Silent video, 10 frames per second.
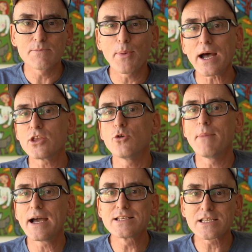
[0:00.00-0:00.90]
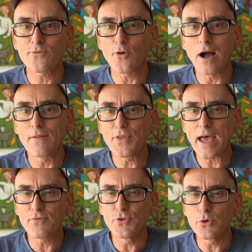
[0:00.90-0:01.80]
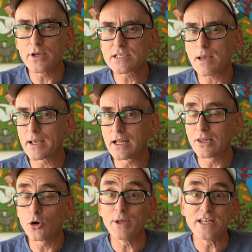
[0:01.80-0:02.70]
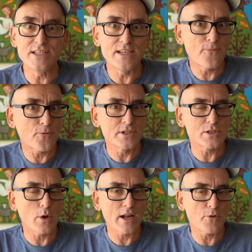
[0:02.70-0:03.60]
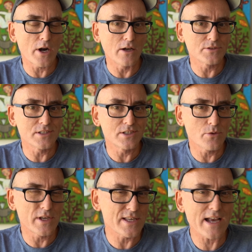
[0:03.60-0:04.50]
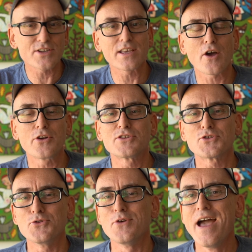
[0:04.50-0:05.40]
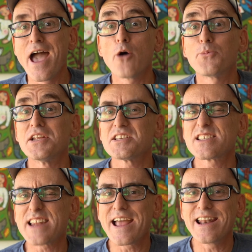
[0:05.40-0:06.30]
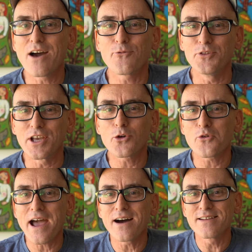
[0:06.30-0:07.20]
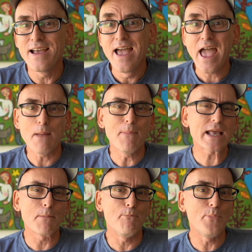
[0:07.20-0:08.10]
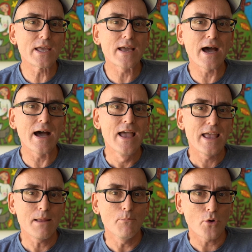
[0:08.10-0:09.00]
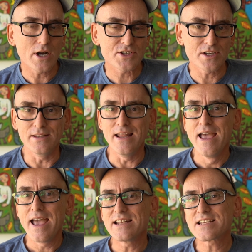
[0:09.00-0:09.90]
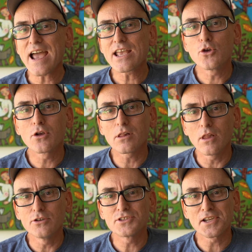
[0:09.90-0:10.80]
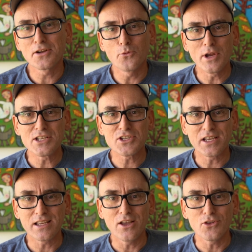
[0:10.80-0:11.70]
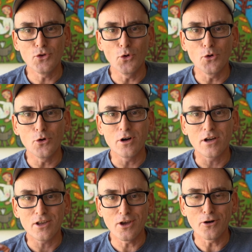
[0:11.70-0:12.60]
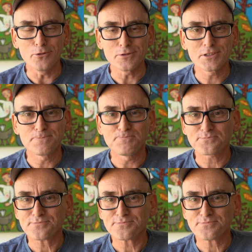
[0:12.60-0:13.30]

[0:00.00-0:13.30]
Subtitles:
but you may just find that doing something a little bit different to what everyone else is doing is actually going to help you to stand out from the crowd and make a bigger impression and take you closer to reaching your goals.